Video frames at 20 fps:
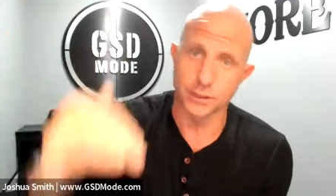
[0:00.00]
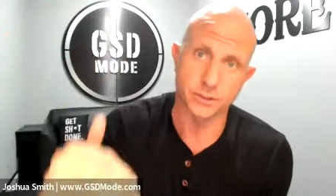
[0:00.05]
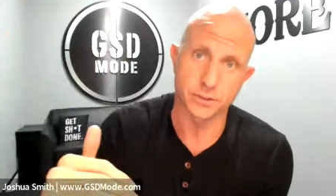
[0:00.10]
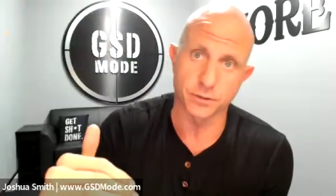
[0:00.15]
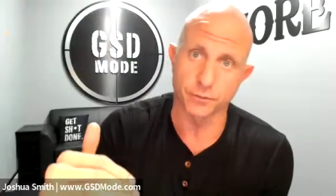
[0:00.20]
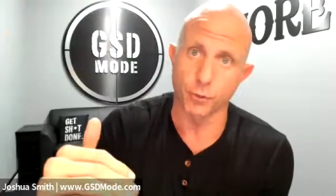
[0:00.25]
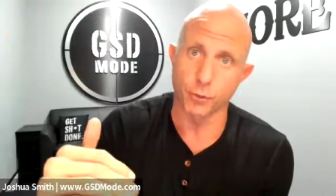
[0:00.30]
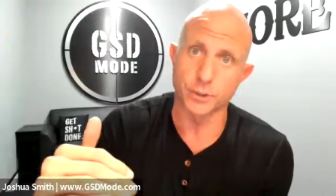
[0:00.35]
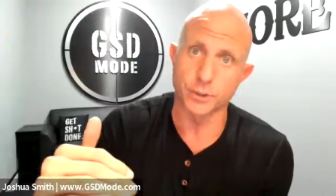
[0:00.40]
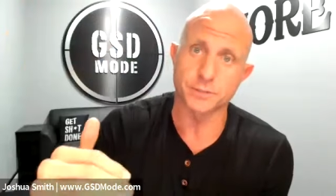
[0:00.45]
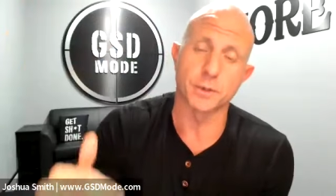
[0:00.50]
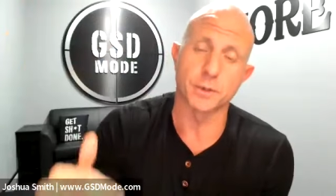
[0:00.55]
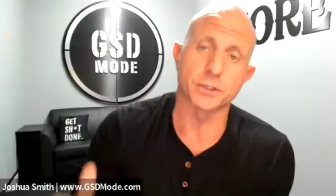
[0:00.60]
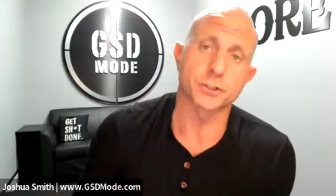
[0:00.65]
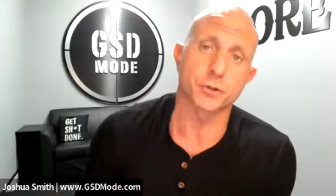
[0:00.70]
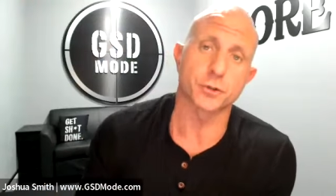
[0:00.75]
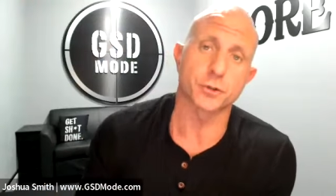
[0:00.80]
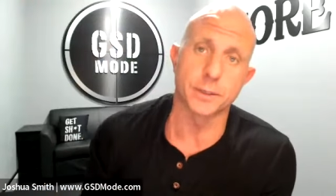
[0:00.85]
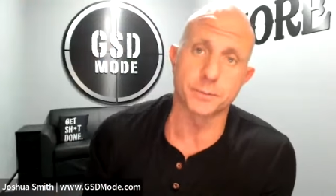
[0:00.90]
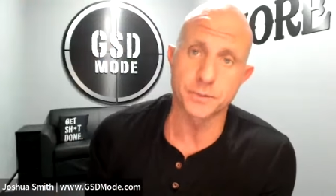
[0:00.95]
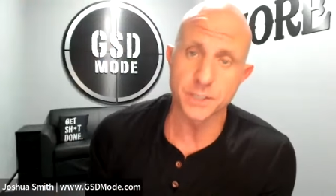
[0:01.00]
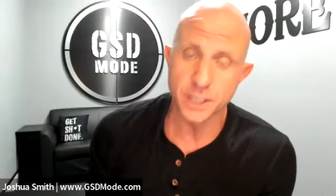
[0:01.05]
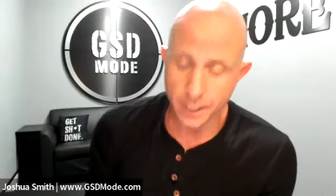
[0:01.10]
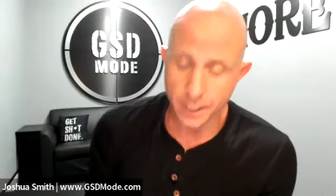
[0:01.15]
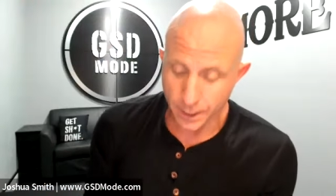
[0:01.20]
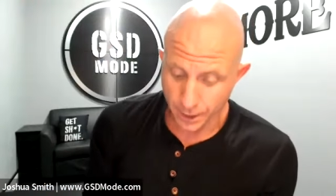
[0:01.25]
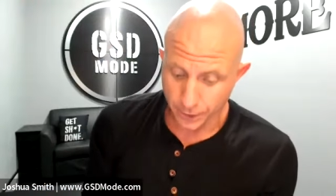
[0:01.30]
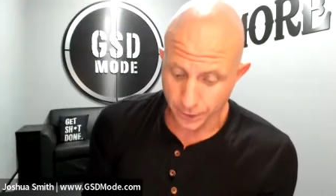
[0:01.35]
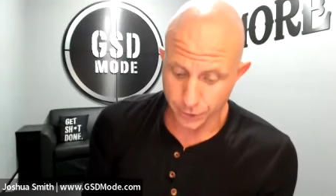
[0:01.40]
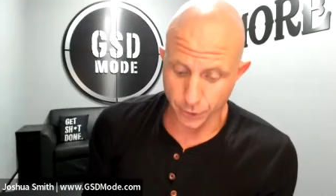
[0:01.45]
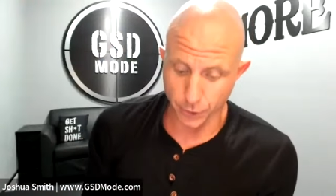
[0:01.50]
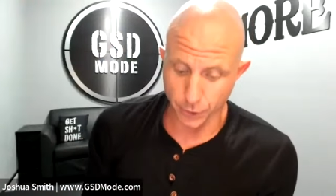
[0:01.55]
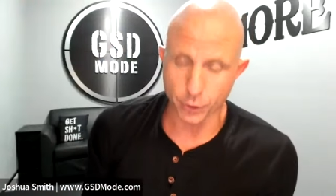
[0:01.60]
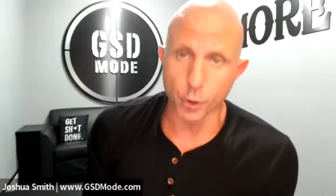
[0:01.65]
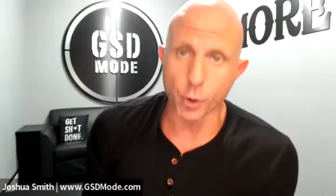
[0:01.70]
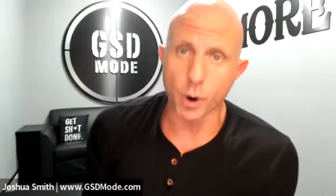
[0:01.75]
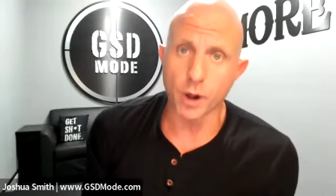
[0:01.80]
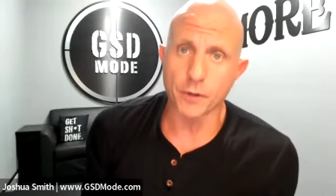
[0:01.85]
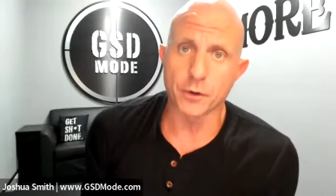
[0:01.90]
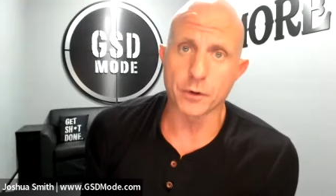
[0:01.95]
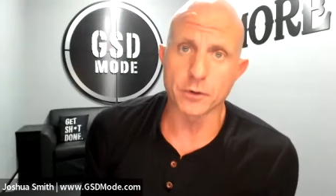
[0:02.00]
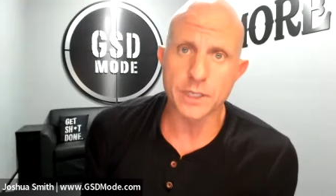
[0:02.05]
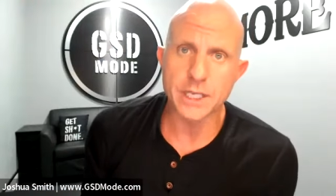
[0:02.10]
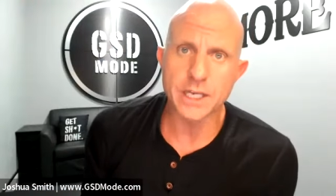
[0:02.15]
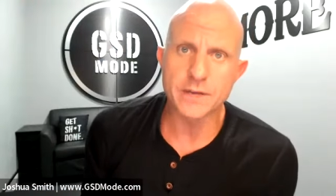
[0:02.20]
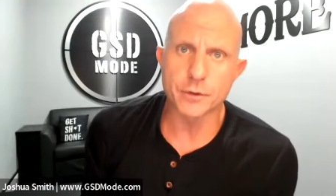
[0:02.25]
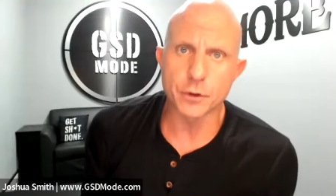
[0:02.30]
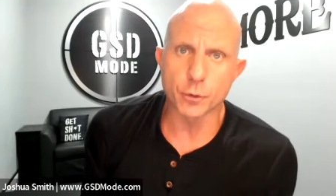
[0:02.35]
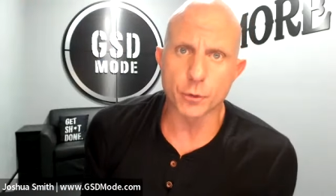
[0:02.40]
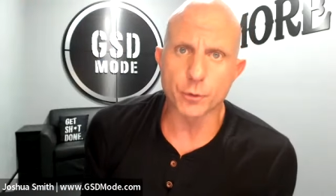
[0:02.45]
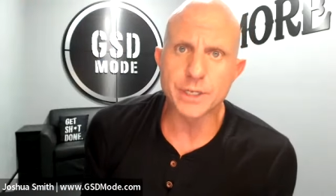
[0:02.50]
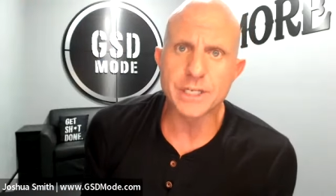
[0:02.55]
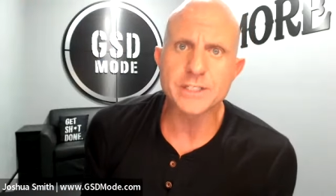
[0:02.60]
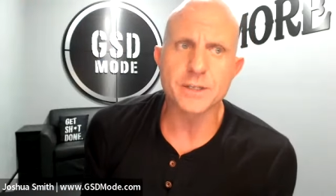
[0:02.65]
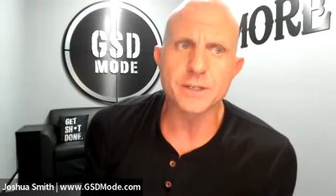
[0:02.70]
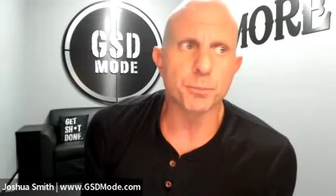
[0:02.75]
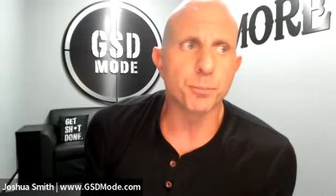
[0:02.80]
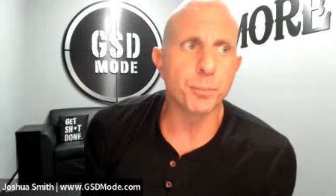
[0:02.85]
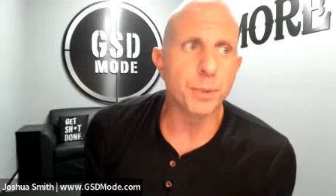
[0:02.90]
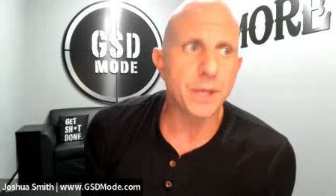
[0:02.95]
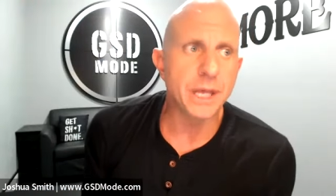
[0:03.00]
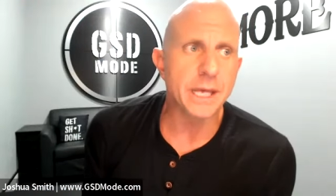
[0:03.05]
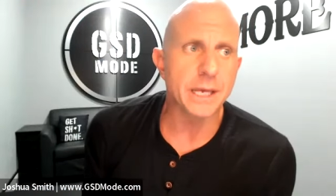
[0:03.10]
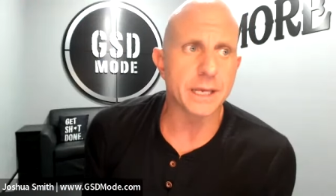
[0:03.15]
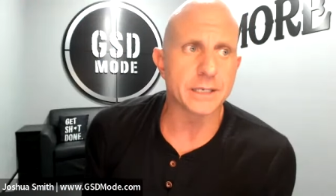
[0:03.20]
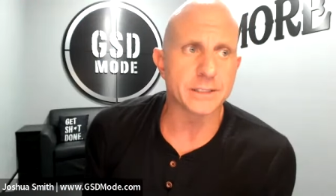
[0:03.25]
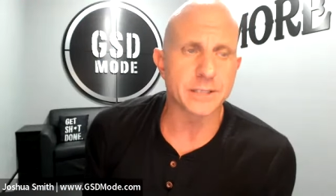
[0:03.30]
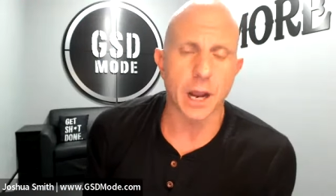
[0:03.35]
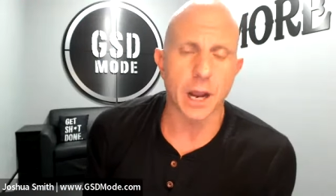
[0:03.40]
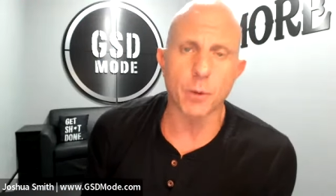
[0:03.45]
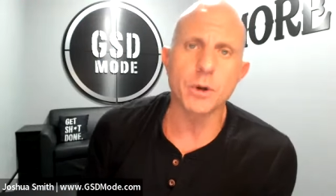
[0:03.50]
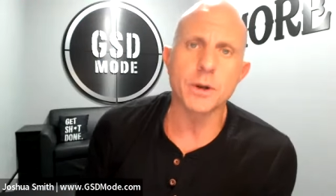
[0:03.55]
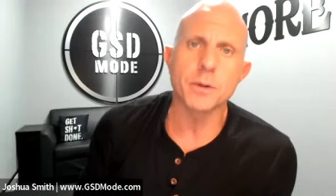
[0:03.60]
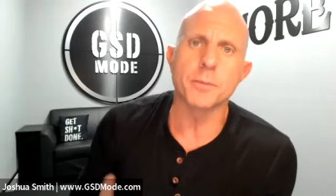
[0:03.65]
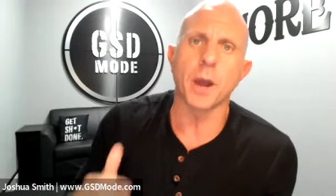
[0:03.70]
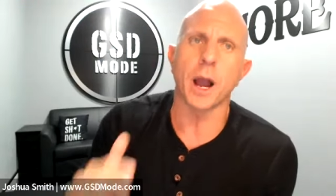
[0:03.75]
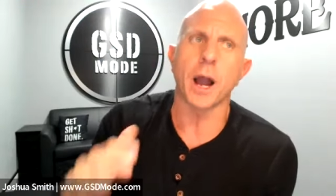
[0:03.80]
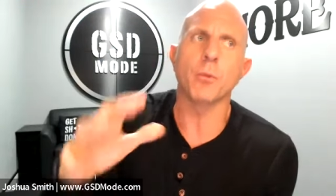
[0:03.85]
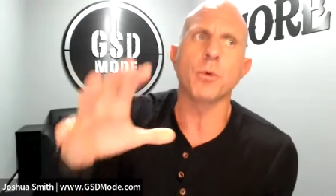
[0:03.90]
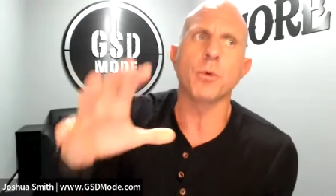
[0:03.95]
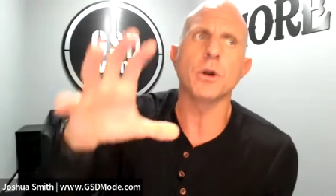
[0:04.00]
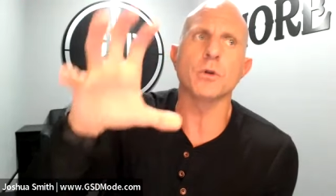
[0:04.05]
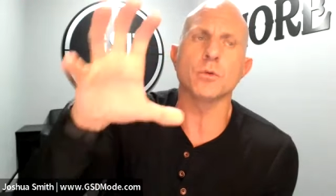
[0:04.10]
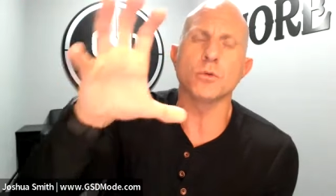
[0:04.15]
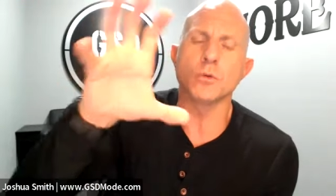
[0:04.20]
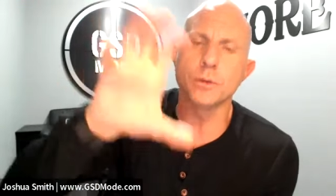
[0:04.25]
here's the voicemail script, you know, to go out there and leave. And the reason being is I want to, I want to